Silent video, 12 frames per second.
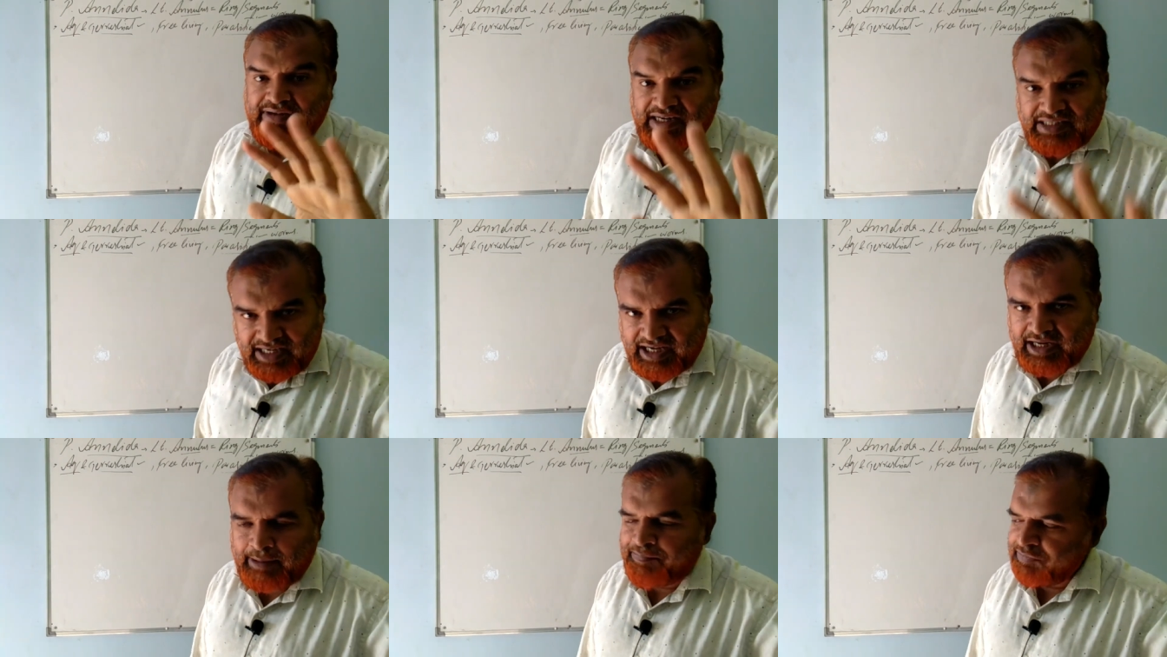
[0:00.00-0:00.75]
Whereas
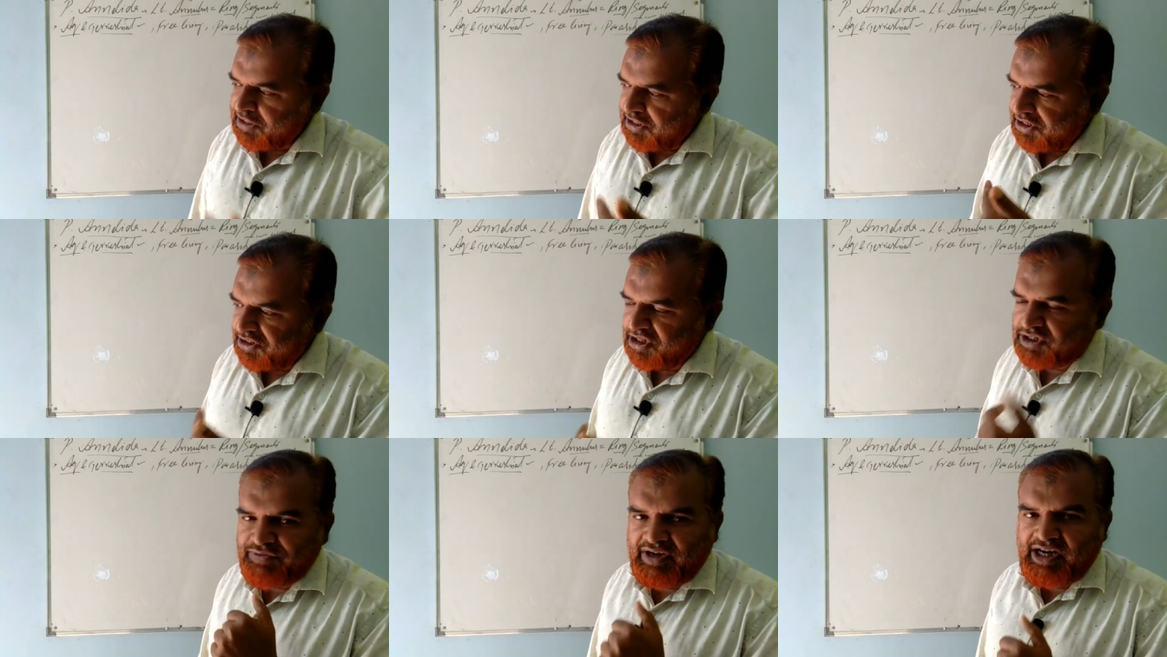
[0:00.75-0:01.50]
here in
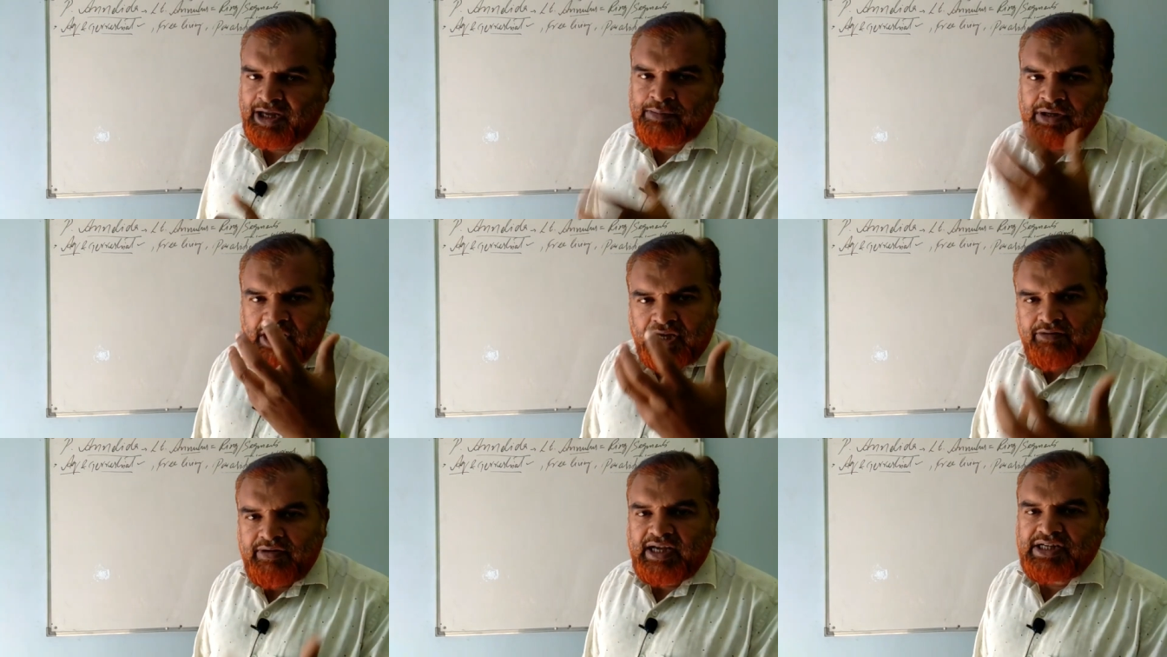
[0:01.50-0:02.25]
this
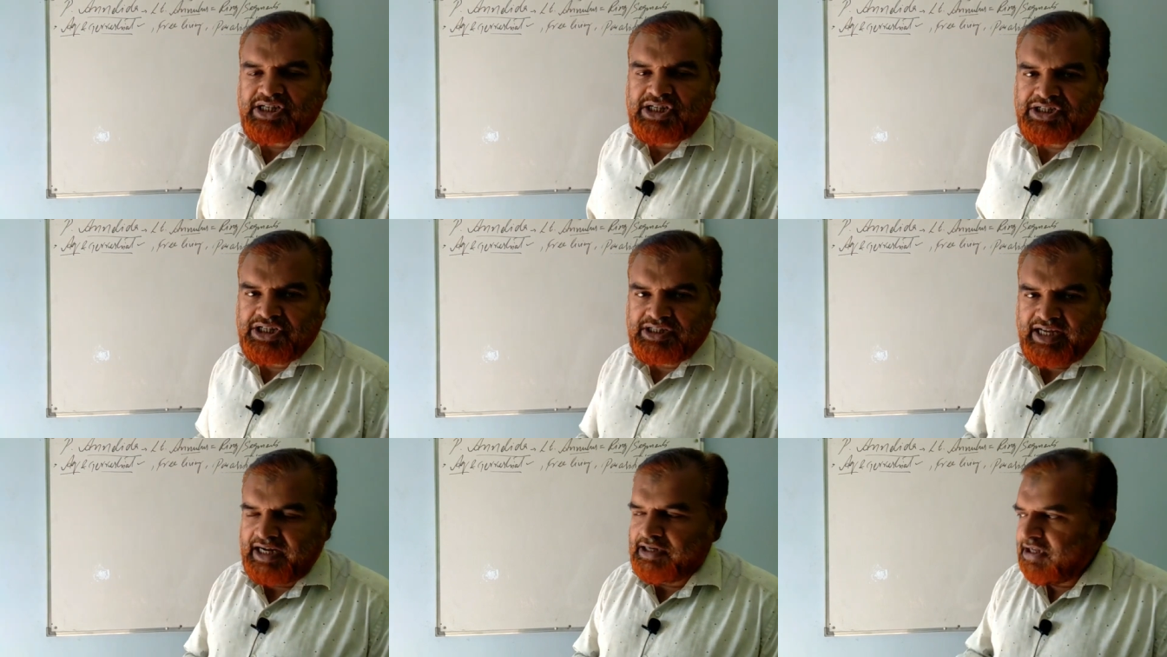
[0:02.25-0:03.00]
phylum we are discussing
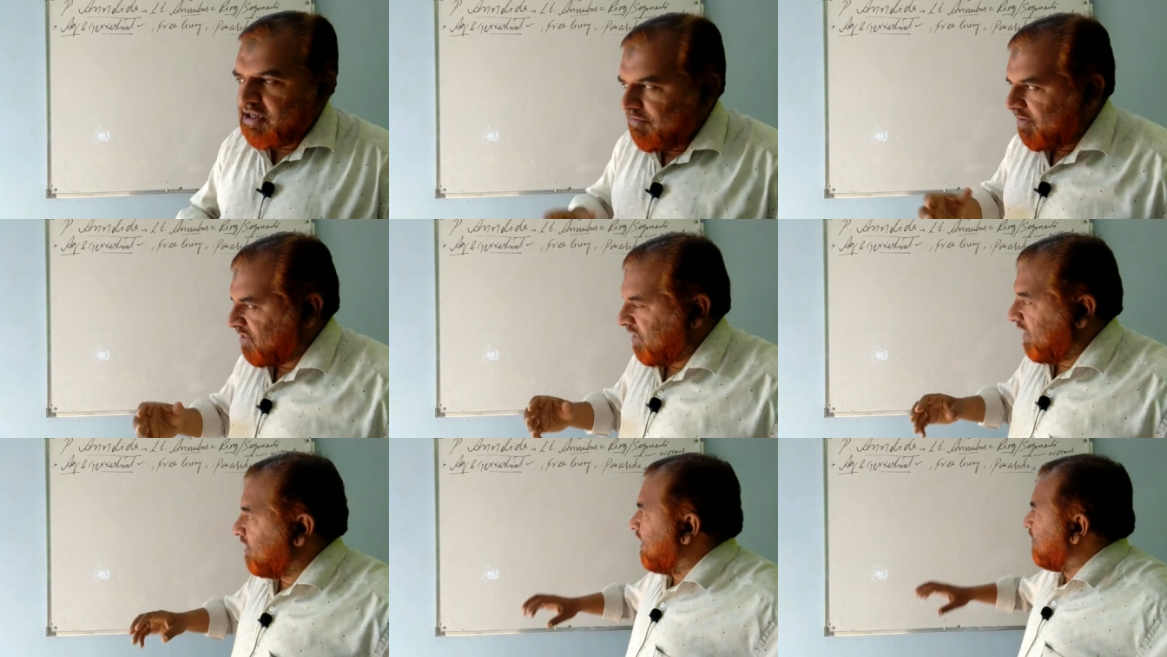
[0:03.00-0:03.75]
that, we are
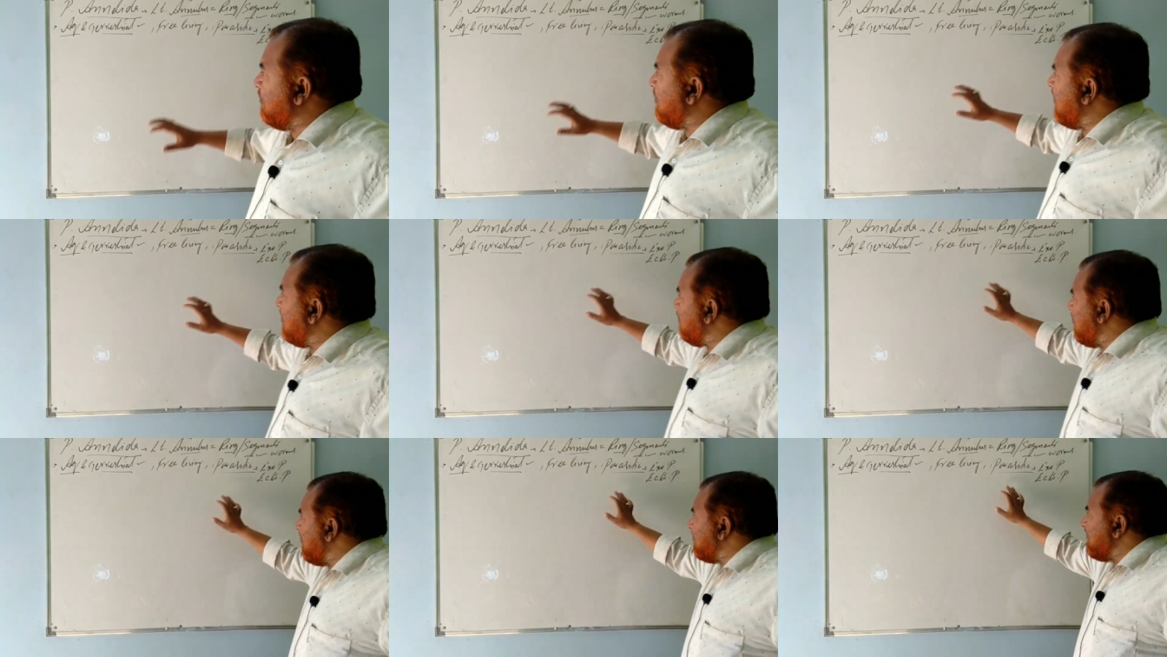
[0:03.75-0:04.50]
saying that these are
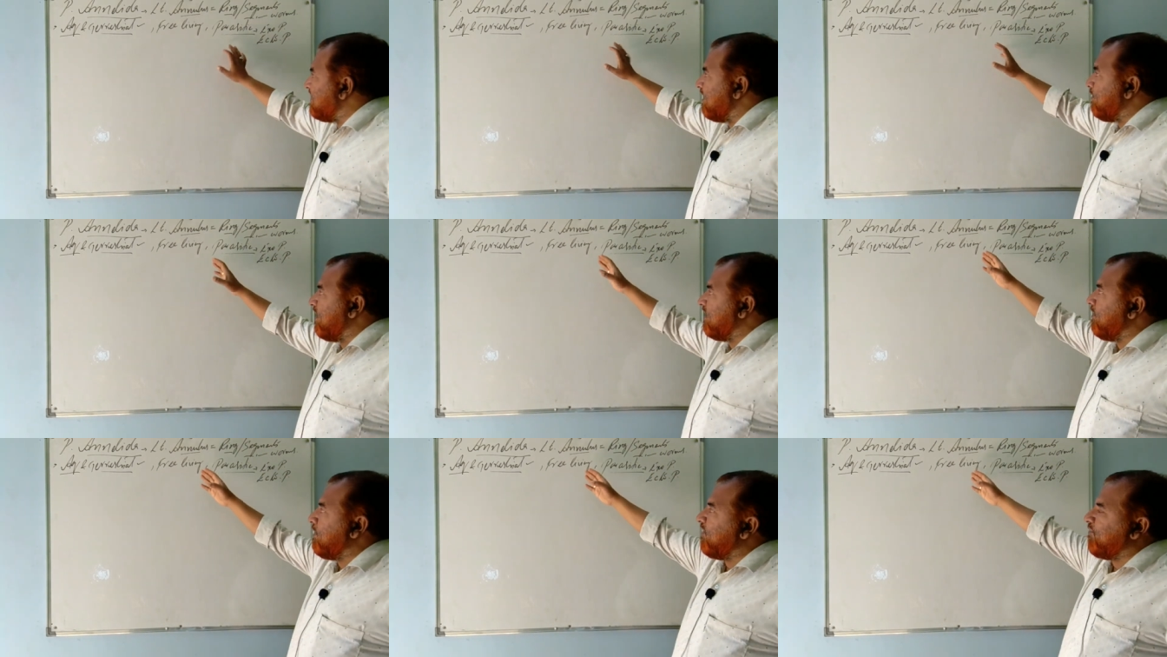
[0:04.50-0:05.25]
the parasites. Some of
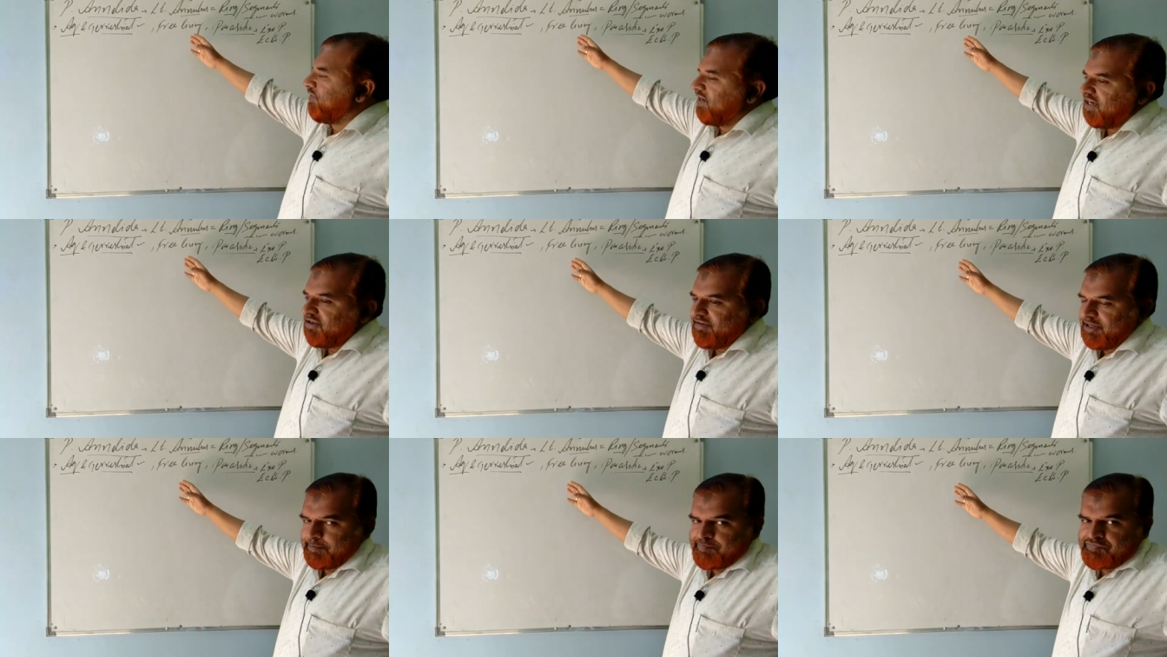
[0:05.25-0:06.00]
them are free
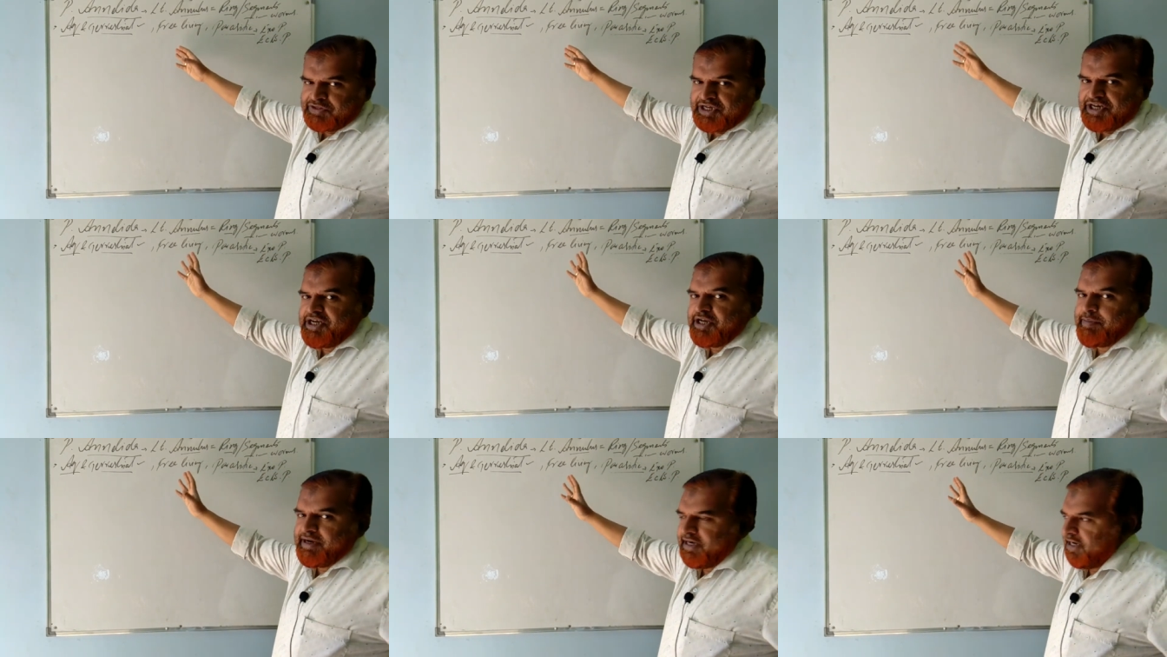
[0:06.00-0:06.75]
living,
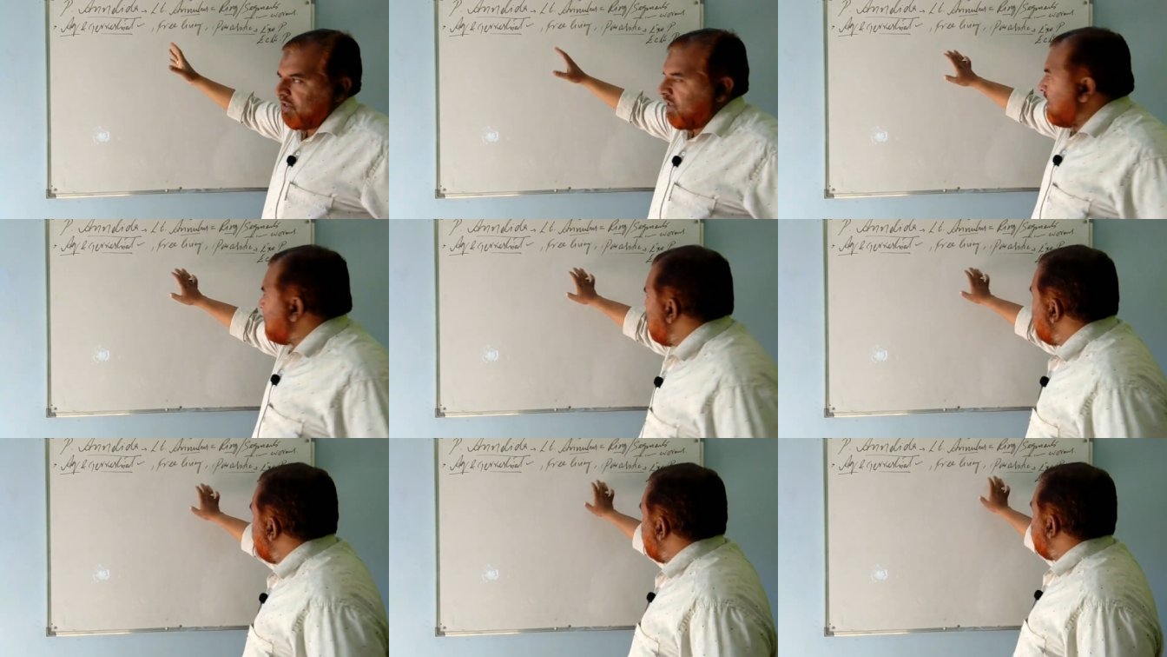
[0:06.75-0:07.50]
independent.
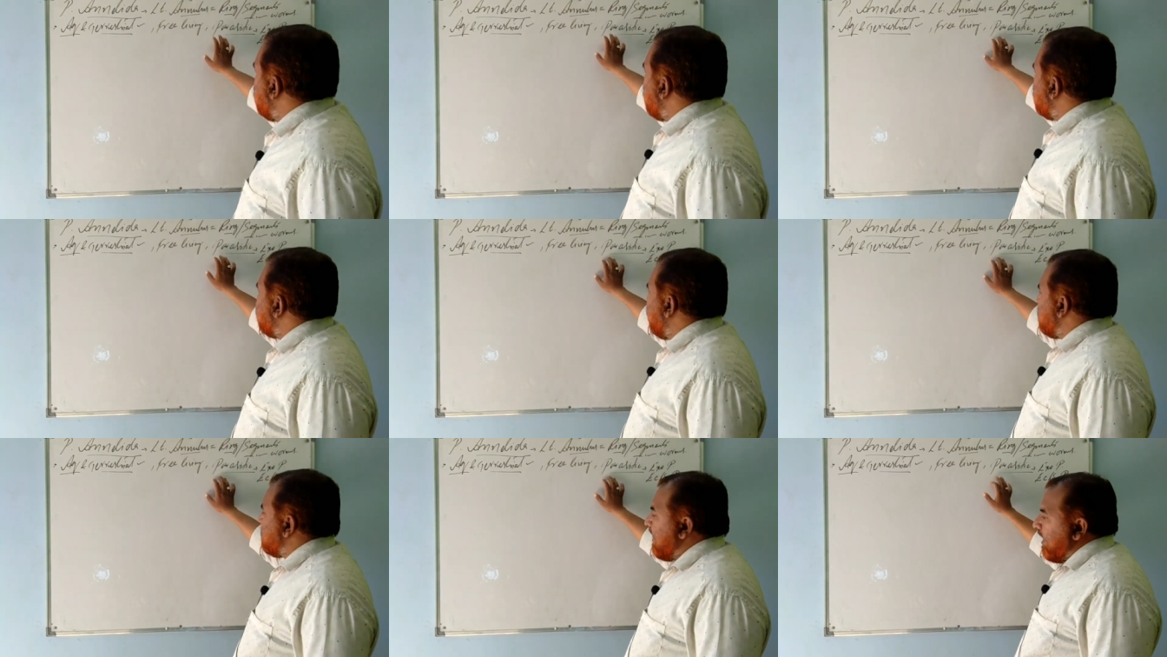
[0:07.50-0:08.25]
Some are
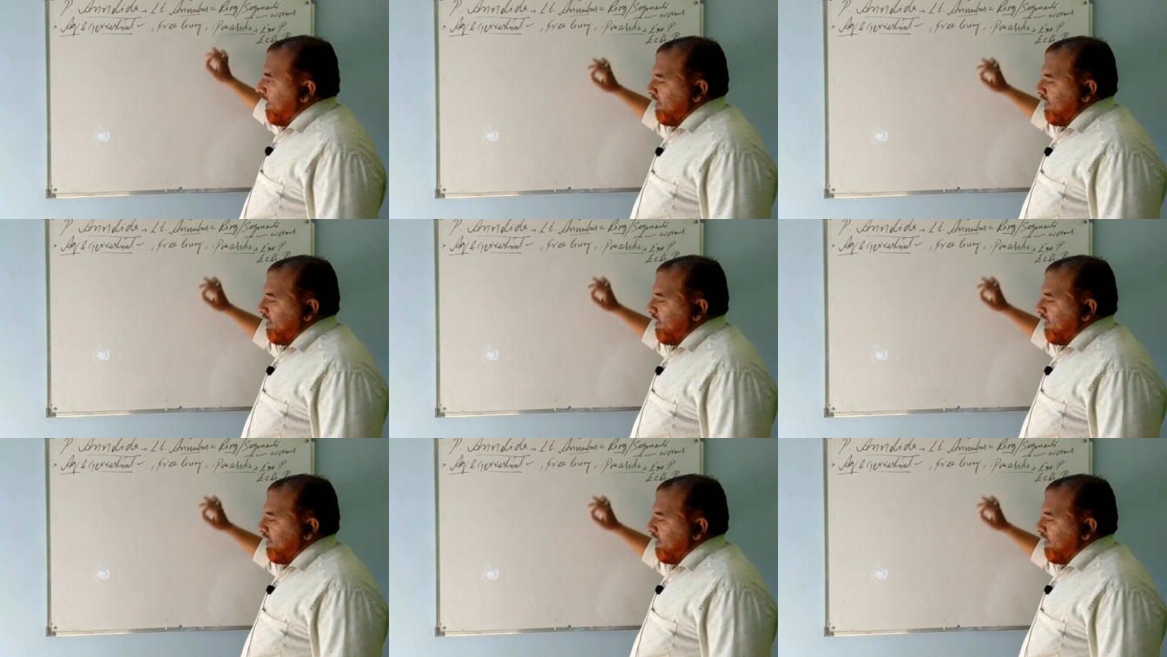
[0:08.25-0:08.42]
parasites.